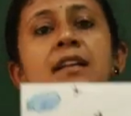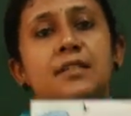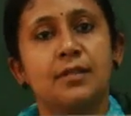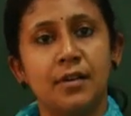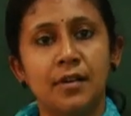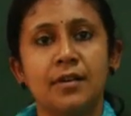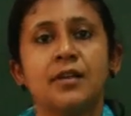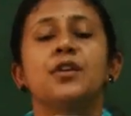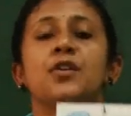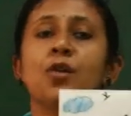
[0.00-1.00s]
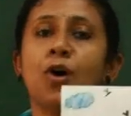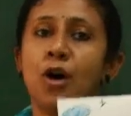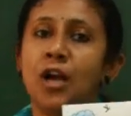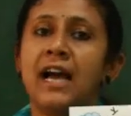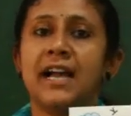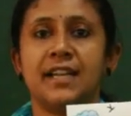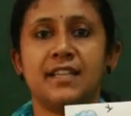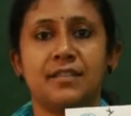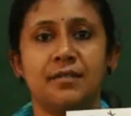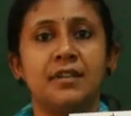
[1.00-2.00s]
So, you all
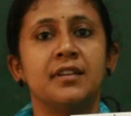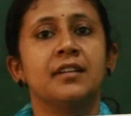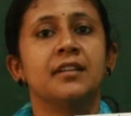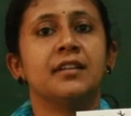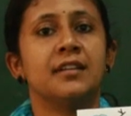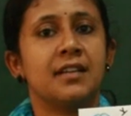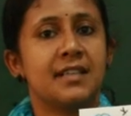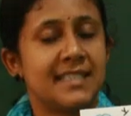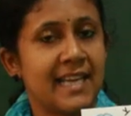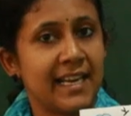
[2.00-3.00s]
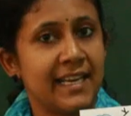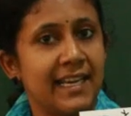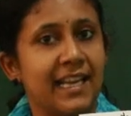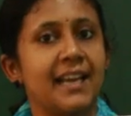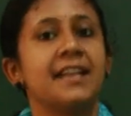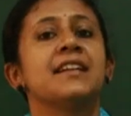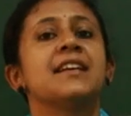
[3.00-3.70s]
understood standing line,